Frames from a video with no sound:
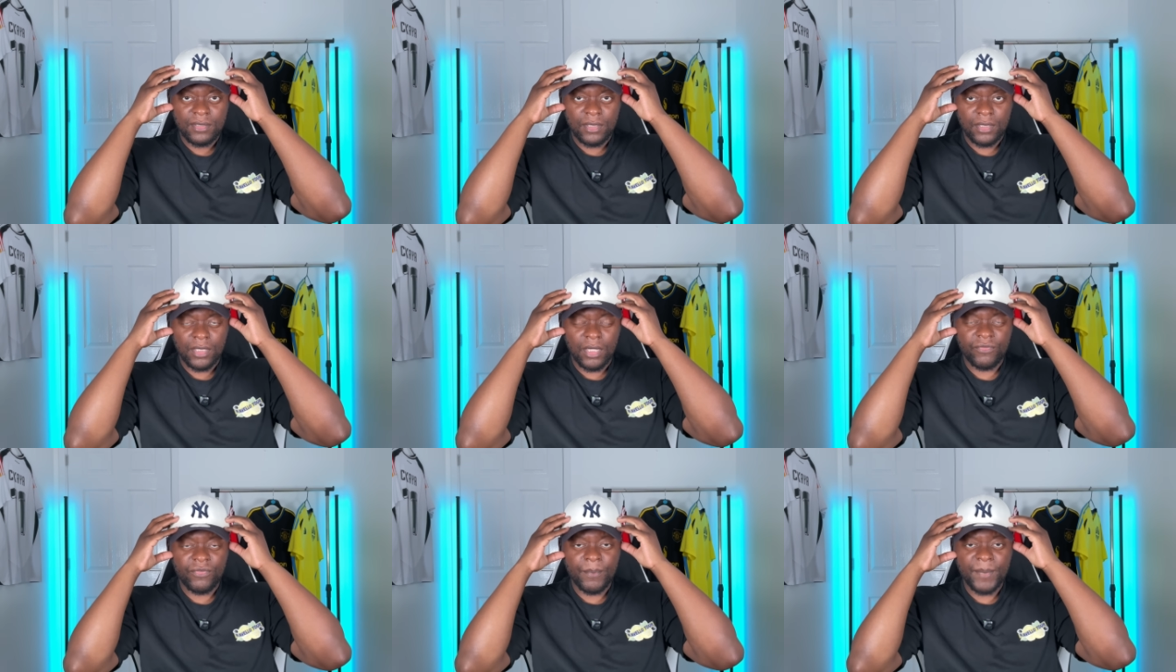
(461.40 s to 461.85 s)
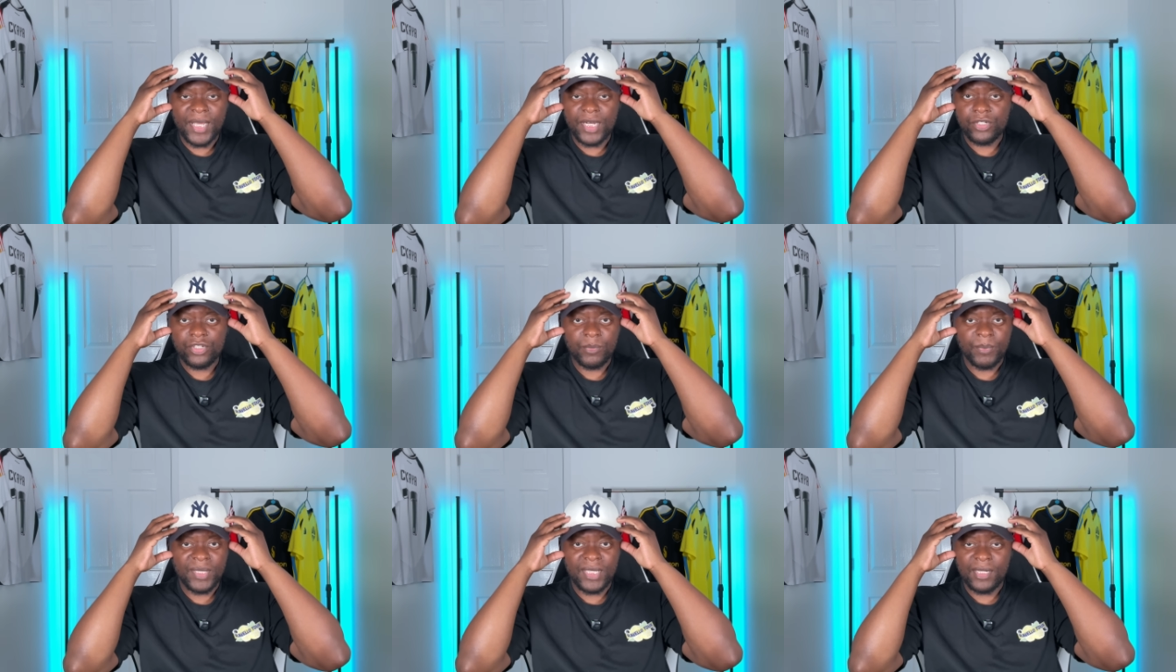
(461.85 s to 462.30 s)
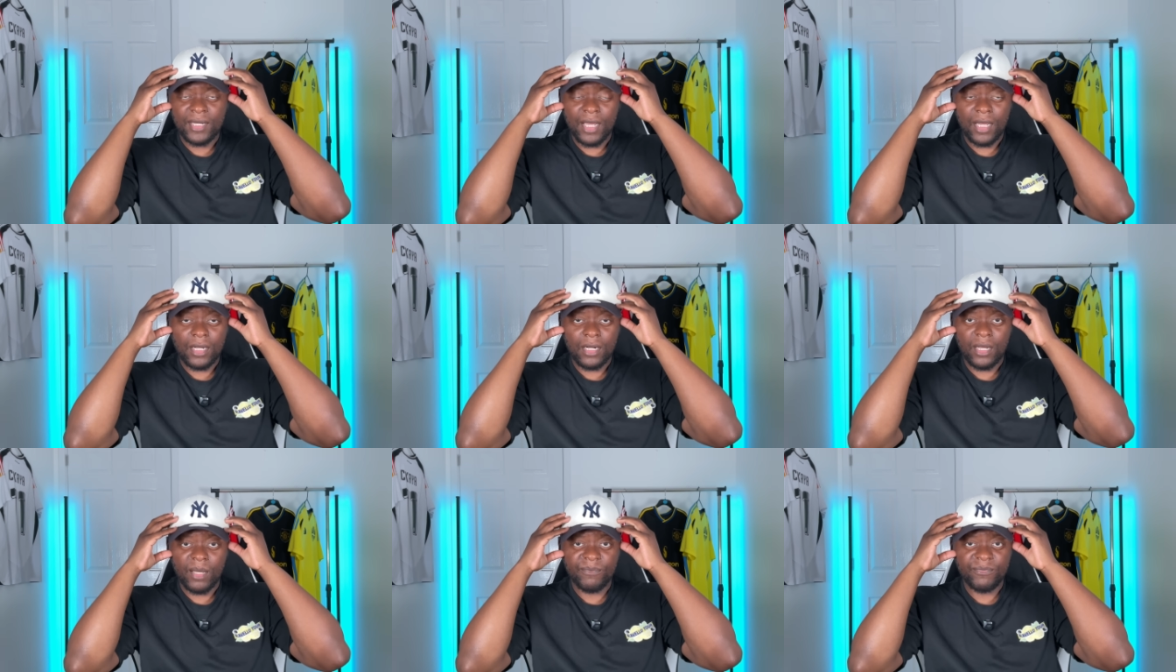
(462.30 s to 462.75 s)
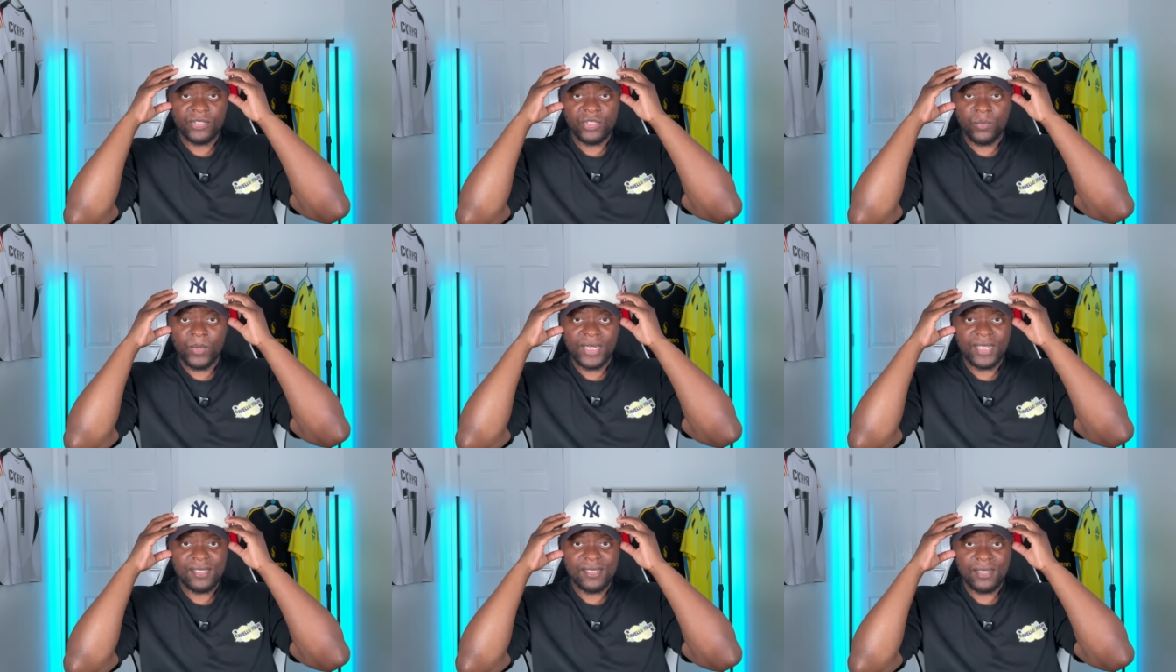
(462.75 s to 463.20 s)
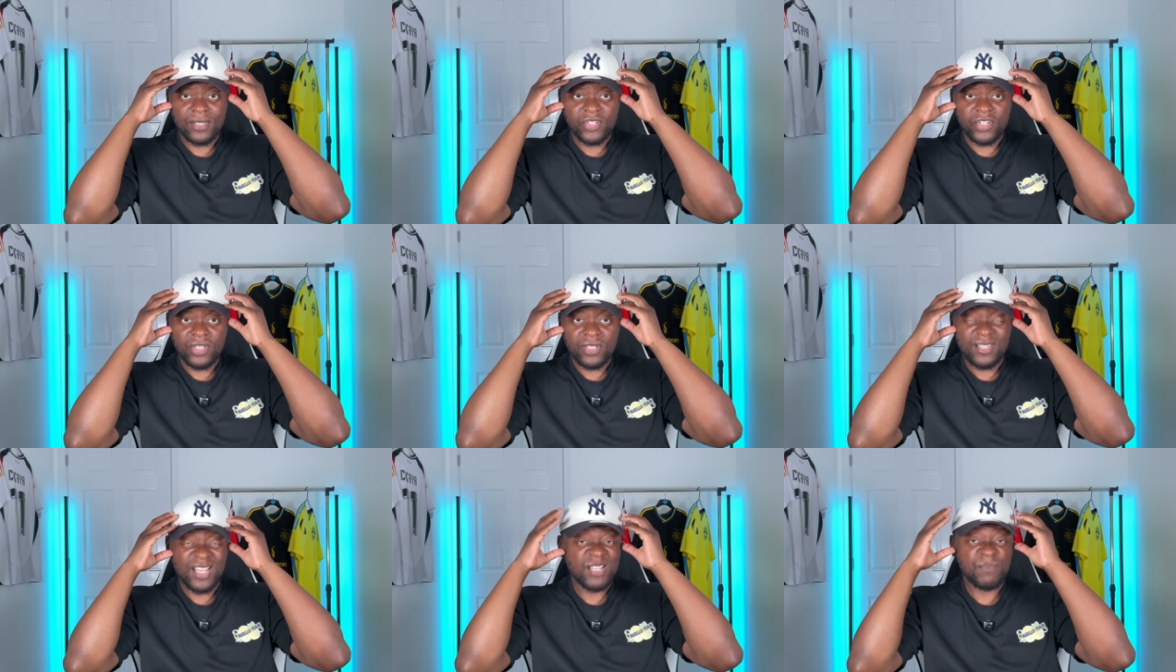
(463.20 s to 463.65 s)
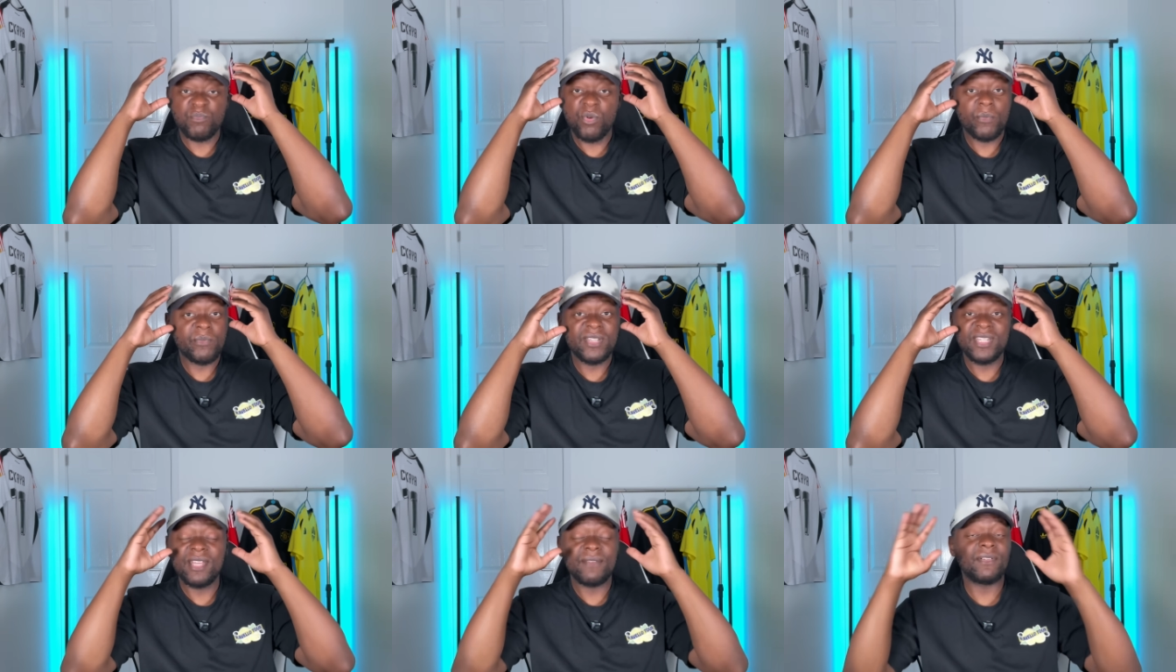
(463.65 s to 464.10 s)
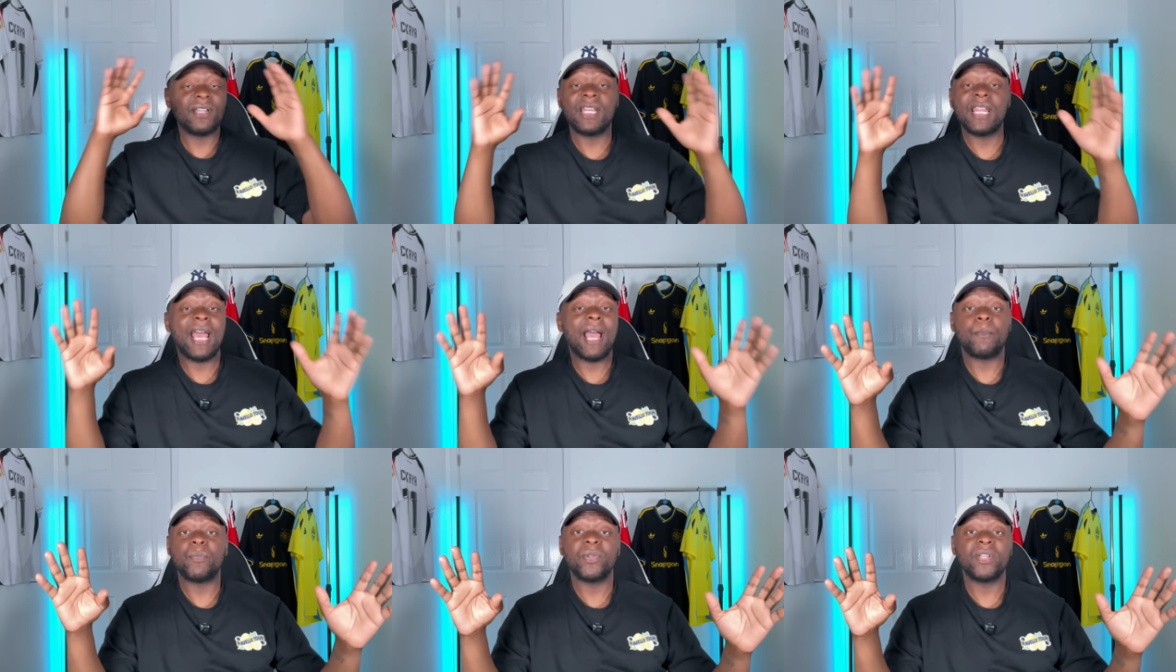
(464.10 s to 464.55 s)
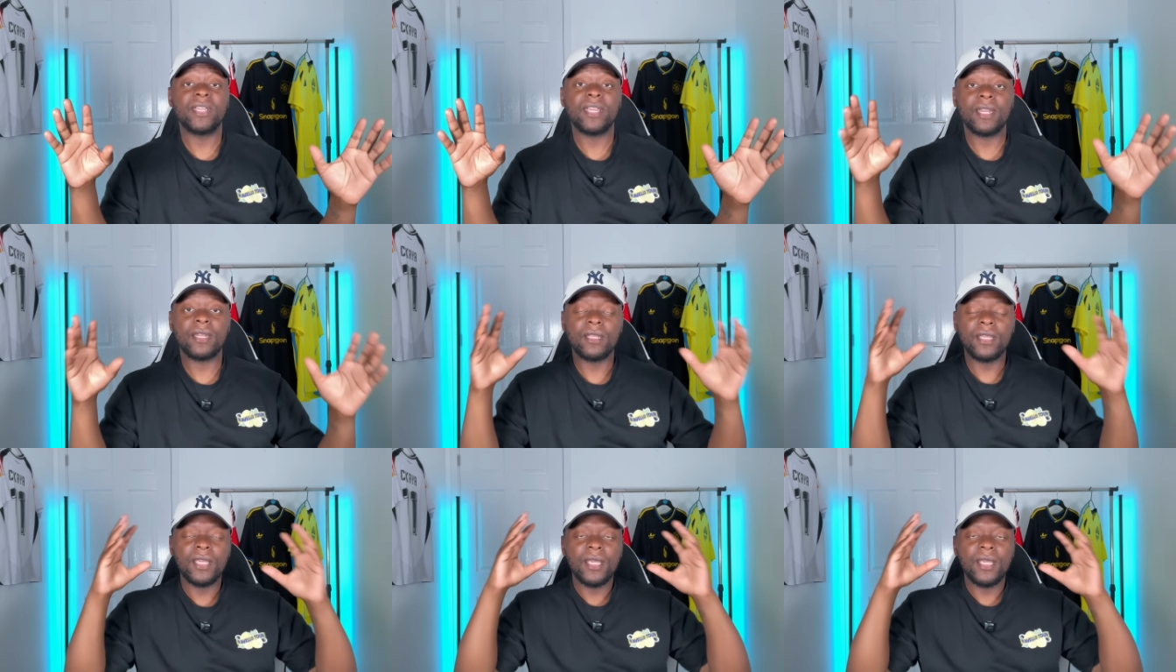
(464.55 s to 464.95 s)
of a manager being at a club for 26 years. That's probably never going to happen again.